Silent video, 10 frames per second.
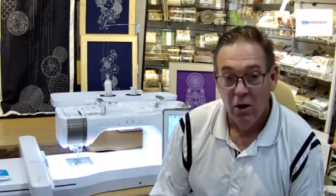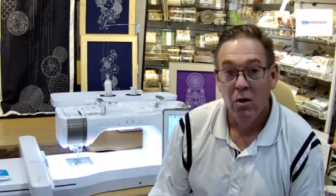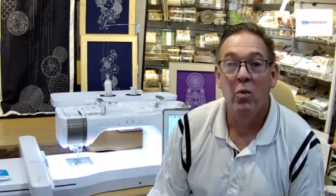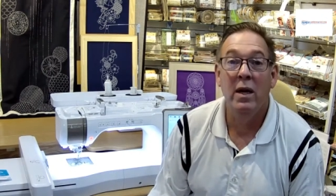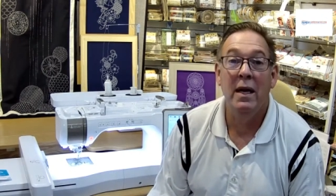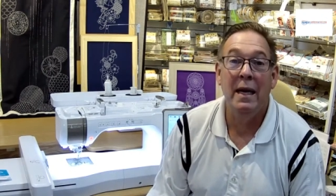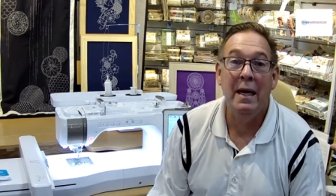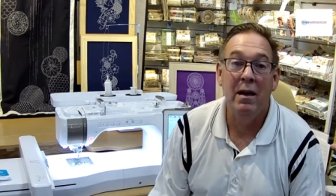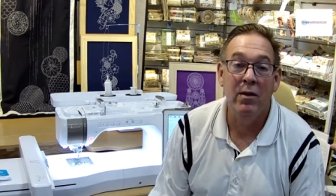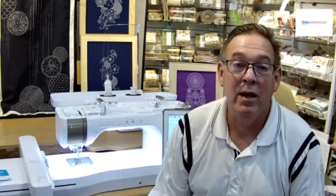we
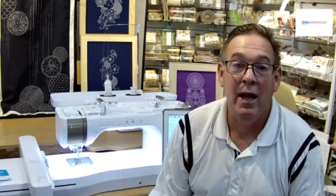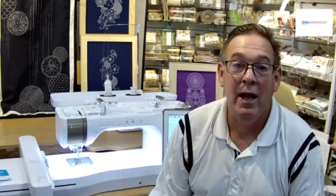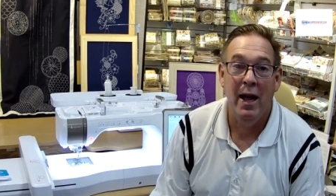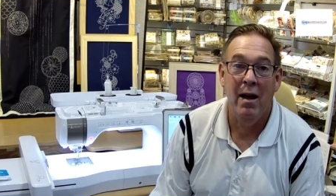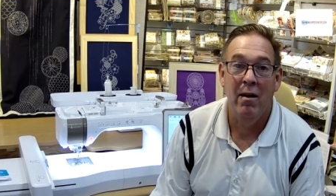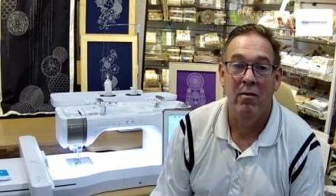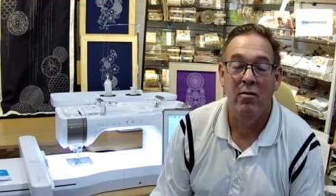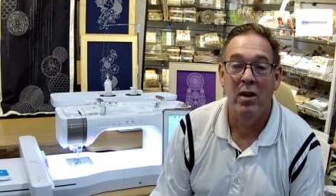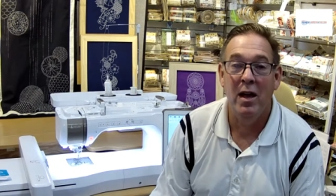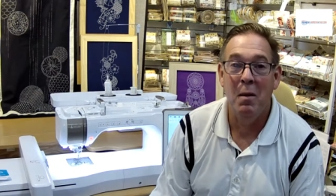even have
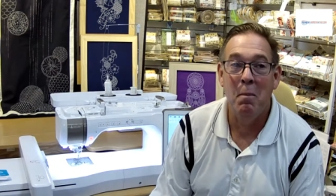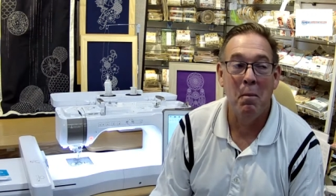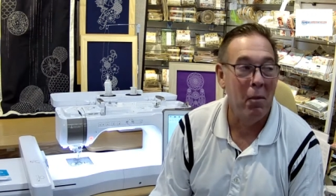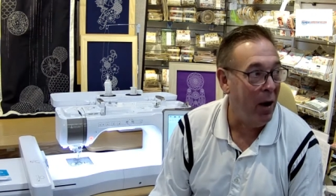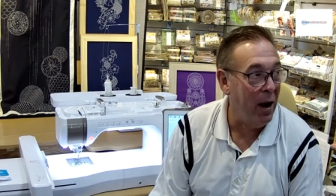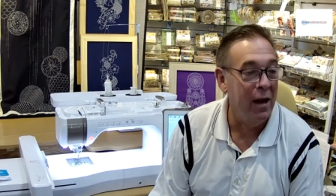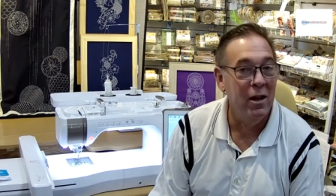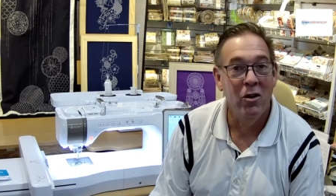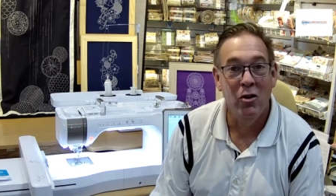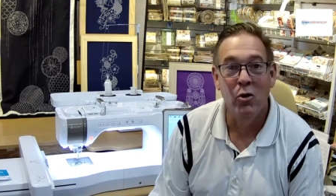a brand
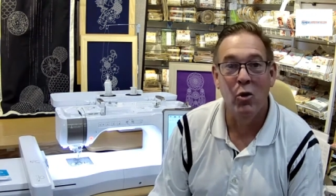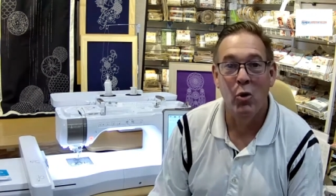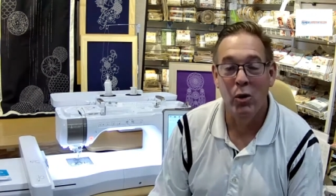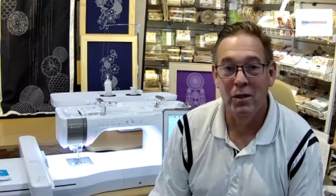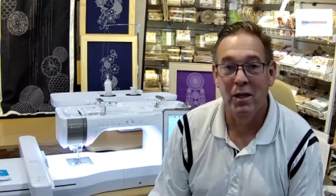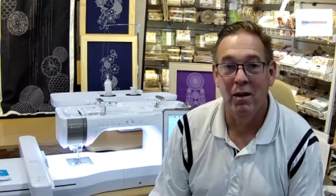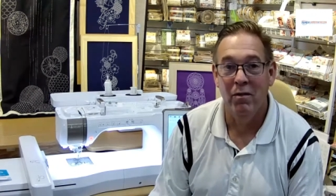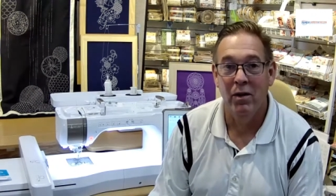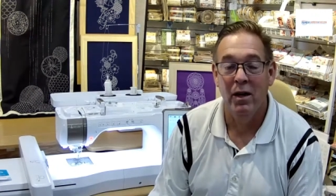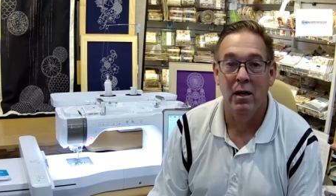new quilting
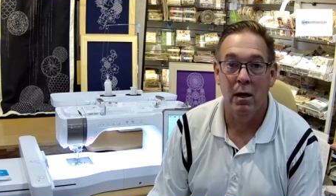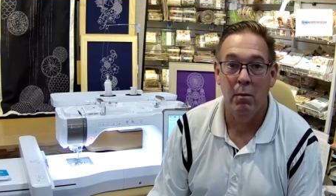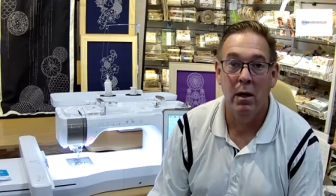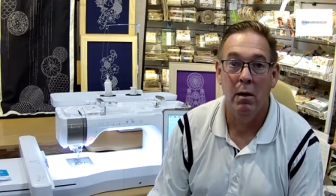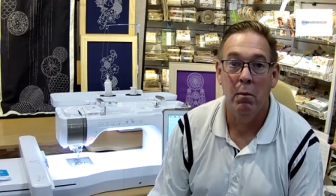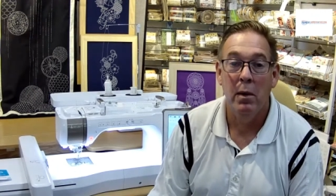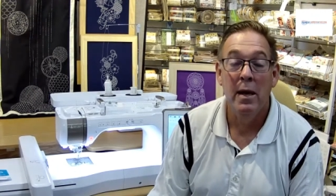event coming up